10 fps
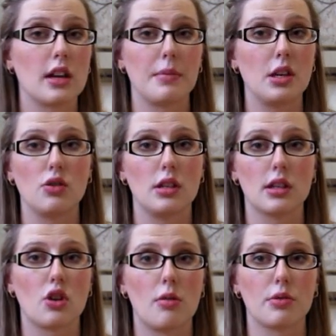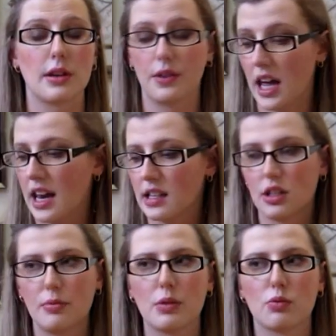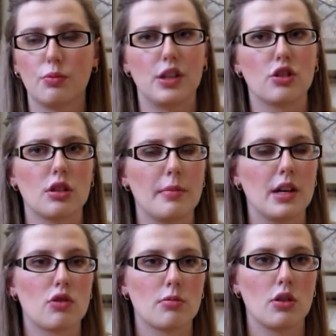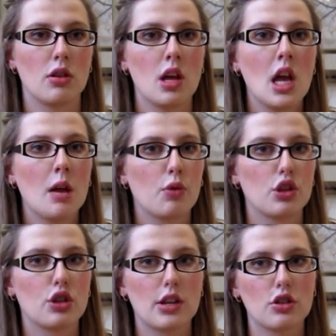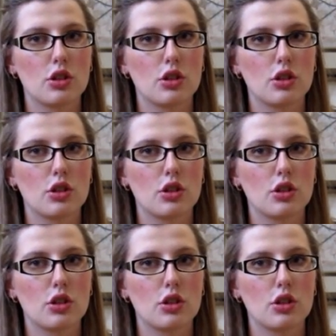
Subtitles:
I've been using this almost every day, and it's a little bit richer than my normal moisturizer,